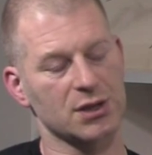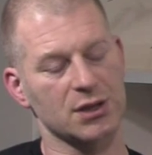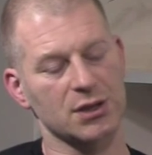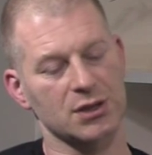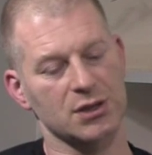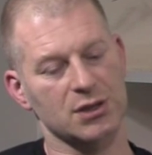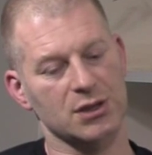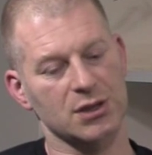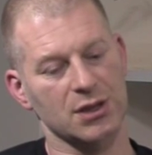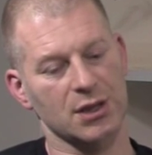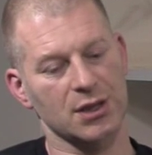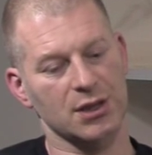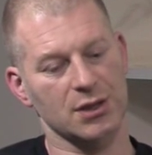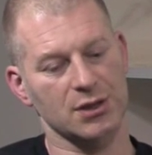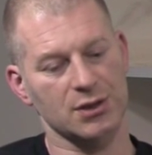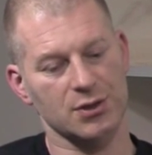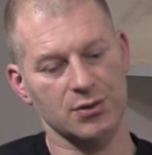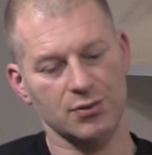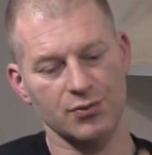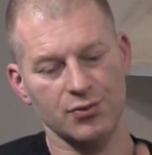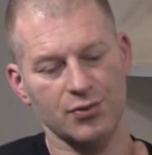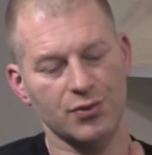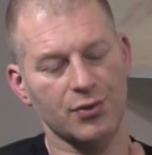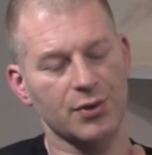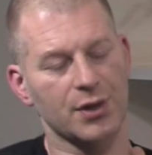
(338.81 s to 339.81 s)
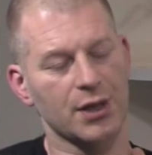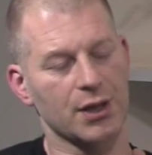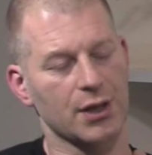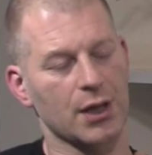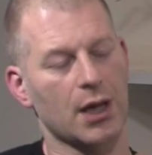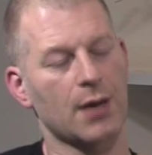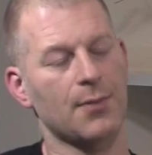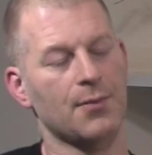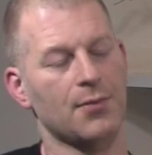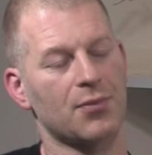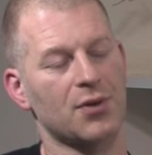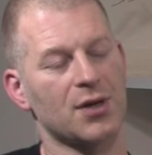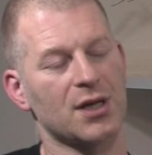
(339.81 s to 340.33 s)
it's really
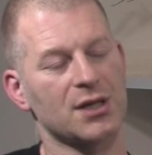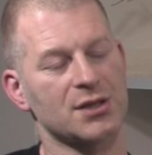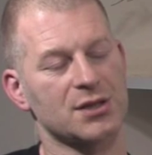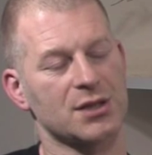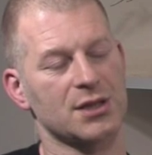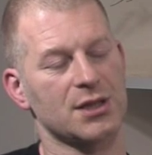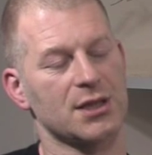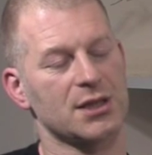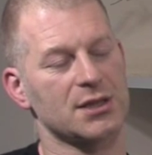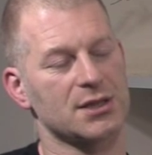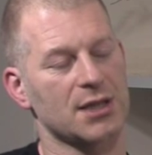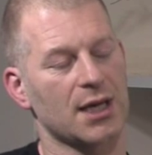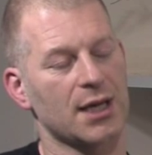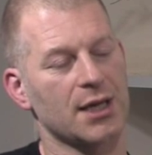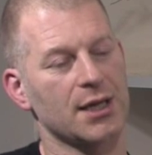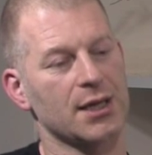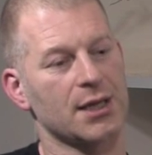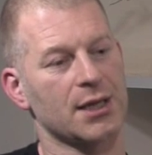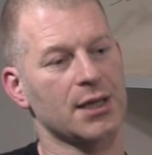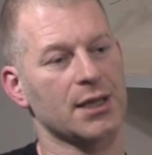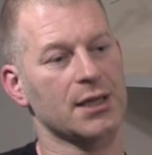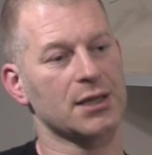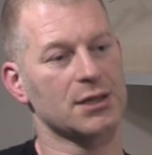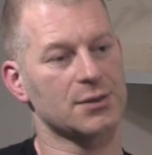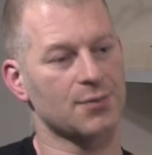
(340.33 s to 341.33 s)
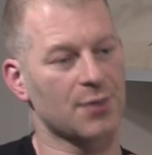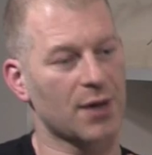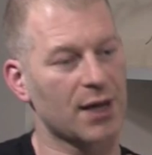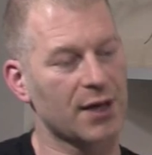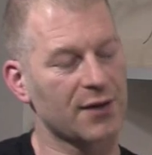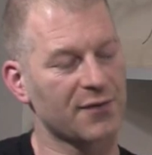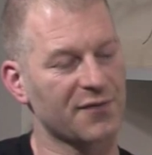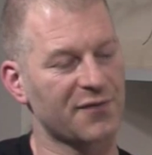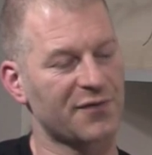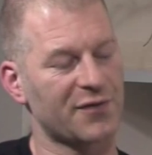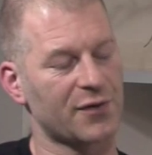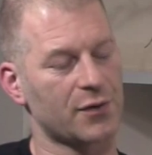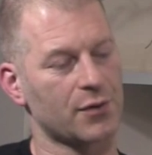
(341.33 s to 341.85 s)
unpleasant, it's aching, it's
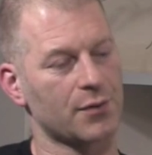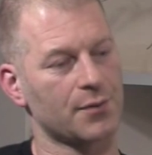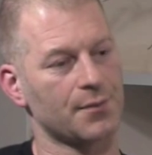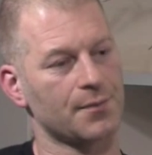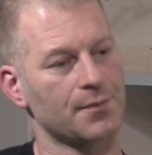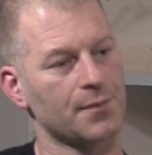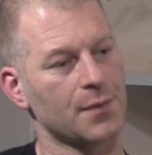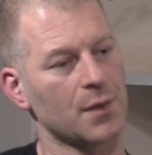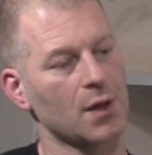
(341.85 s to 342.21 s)
painful.